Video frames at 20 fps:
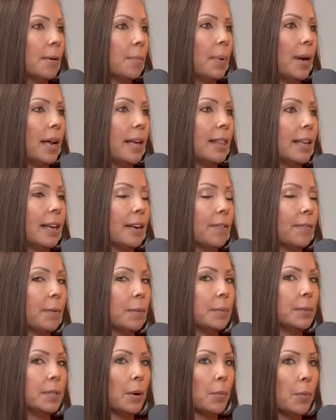But I think
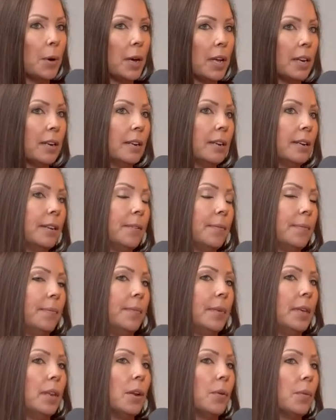from someone,
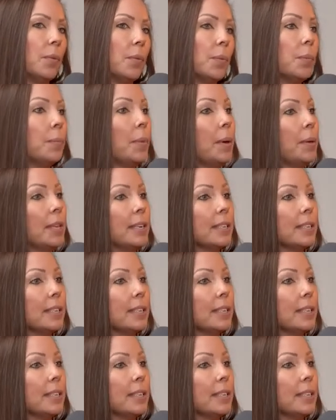maybe